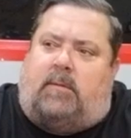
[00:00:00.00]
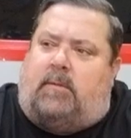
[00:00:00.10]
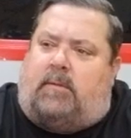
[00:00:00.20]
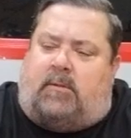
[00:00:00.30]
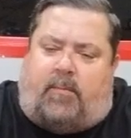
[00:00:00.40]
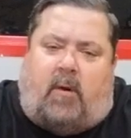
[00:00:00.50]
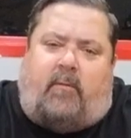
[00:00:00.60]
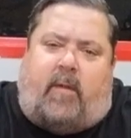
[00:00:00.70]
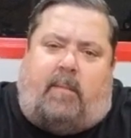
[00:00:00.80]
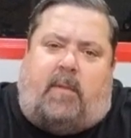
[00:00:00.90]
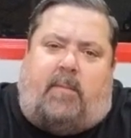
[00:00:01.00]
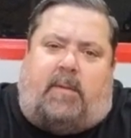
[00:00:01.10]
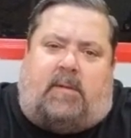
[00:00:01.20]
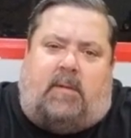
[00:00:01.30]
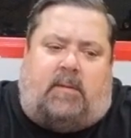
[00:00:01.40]
it's a small family
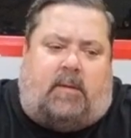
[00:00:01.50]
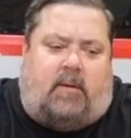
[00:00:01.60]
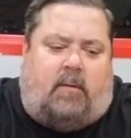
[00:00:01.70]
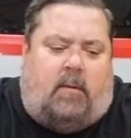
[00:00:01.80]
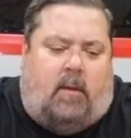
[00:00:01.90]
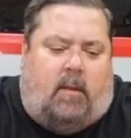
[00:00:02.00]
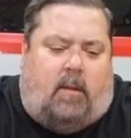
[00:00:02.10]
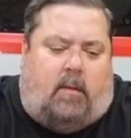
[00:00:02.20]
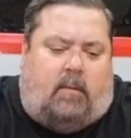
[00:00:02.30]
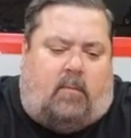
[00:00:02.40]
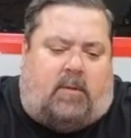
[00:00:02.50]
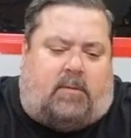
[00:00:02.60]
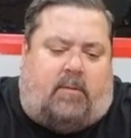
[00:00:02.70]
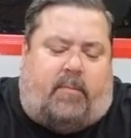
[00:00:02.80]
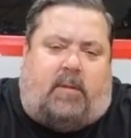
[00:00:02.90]
business here in
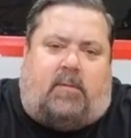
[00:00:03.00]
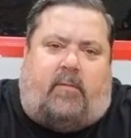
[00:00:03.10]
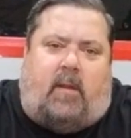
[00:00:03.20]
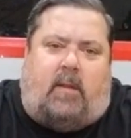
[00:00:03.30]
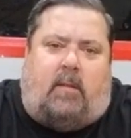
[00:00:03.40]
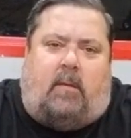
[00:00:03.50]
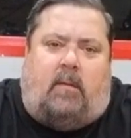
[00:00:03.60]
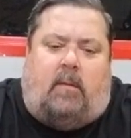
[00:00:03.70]
Western Pennsylvania.